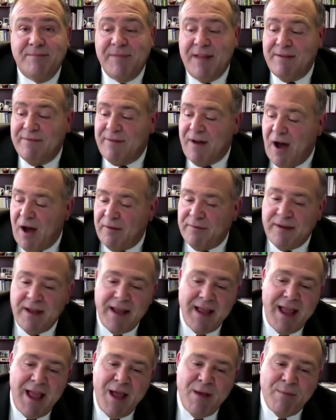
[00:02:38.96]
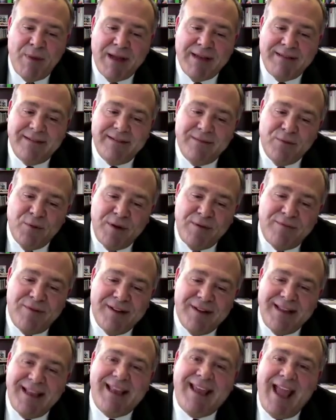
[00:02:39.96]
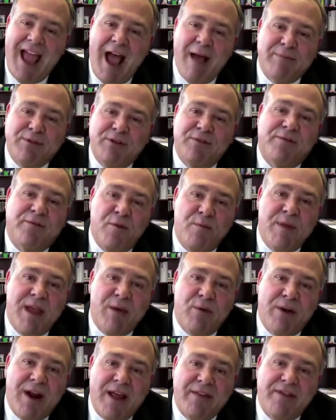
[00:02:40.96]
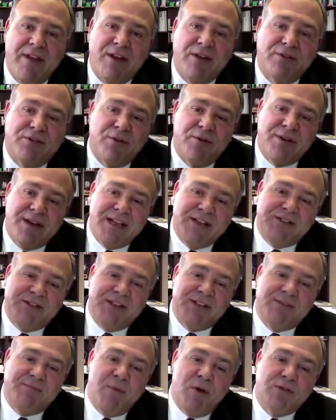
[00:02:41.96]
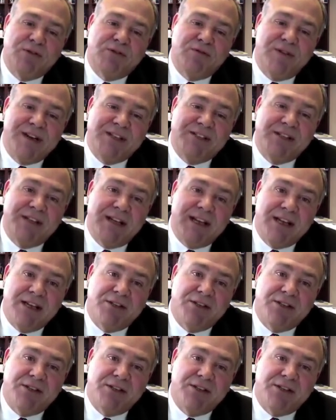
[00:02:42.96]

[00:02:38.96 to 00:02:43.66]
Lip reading: involve. But what really captured for me what I think you're doing is this most recent